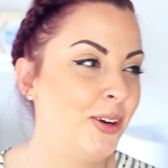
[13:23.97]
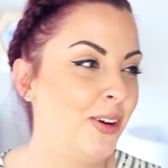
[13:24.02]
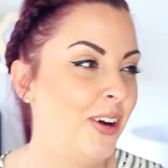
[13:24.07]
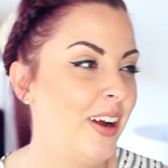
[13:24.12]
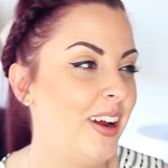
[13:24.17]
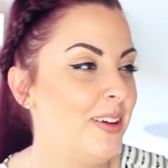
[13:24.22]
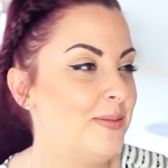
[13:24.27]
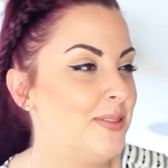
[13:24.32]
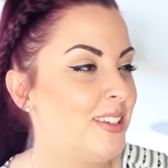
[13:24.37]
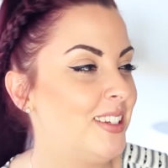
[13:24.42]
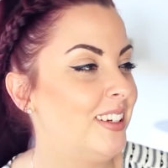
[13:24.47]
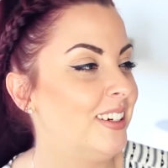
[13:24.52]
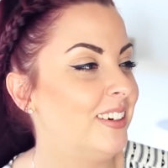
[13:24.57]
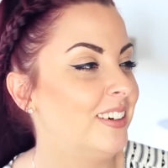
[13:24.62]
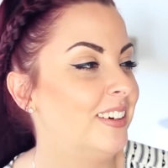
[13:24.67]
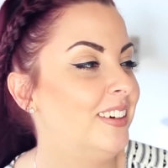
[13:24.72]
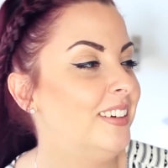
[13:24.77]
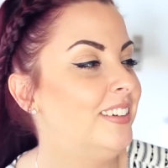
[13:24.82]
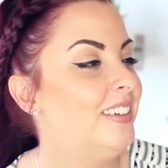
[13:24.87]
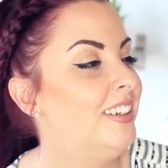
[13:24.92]
graham
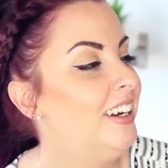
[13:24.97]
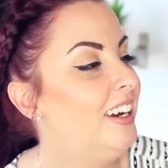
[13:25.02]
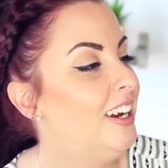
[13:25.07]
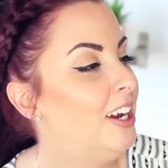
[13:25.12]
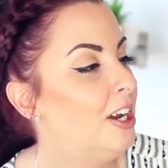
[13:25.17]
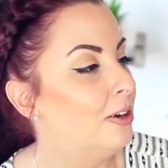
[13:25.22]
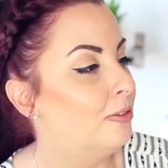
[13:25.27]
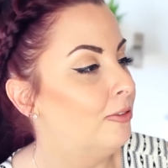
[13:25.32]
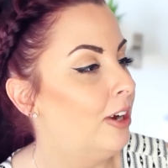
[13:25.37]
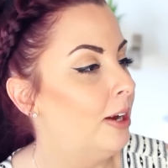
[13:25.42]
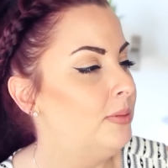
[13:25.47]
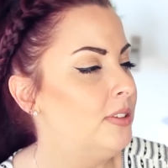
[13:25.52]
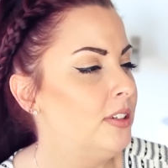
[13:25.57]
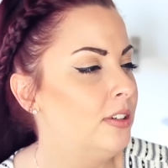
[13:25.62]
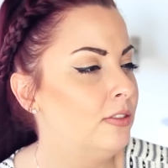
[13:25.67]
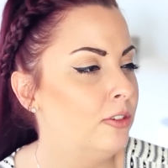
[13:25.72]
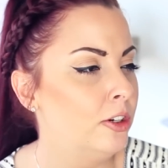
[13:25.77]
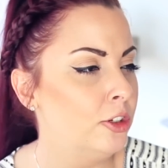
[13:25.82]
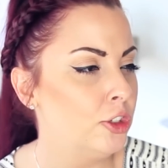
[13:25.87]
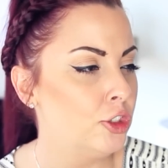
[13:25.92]
cereal, wrapped
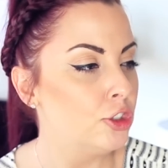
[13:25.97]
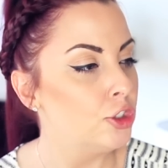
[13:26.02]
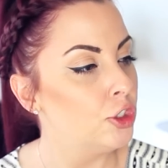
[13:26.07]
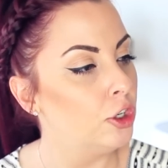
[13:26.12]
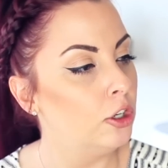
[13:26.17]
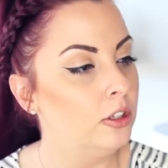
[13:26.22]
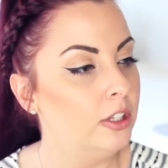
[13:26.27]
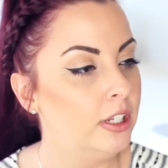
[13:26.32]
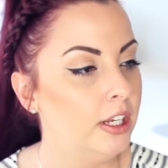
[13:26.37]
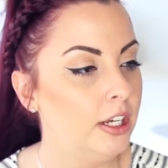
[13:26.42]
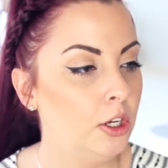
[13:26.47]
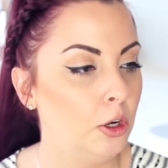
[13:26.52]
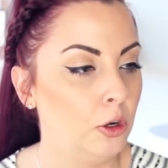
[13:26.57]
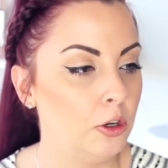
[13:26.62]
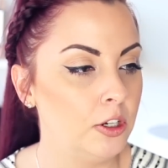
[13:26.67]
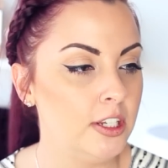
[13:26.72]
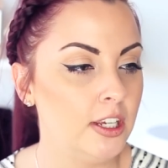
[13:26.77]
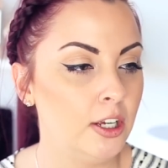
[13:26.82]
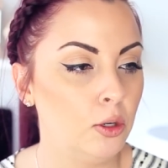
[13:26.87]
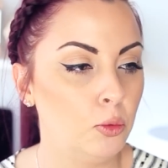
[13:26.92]
in rich chocolatey
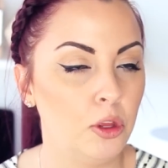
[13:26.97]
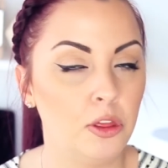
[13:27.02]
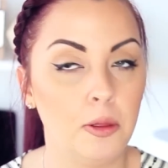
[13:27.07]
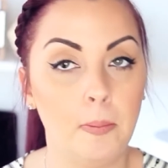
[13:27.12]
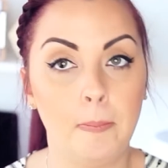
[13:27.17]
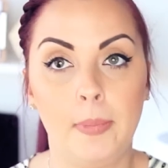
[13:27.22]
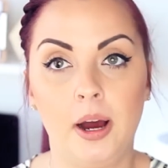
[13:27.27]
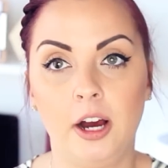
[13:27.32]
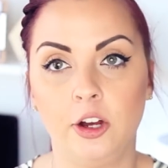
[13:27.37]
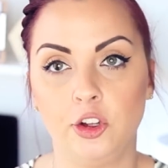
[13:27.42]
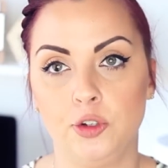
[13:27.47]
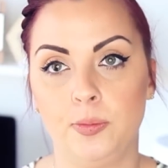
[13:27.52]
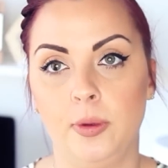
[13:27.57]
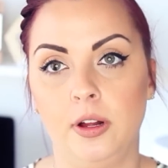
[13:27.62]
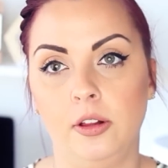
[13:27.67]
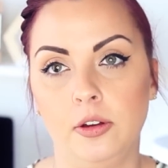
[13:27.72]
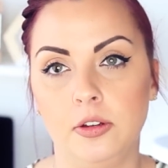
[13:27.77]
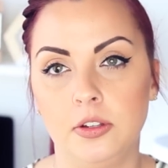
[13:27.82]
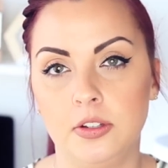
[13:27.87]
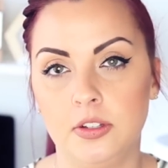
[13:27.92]
coating with
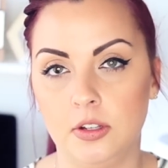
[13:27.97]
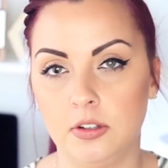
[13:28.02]
marshmallows.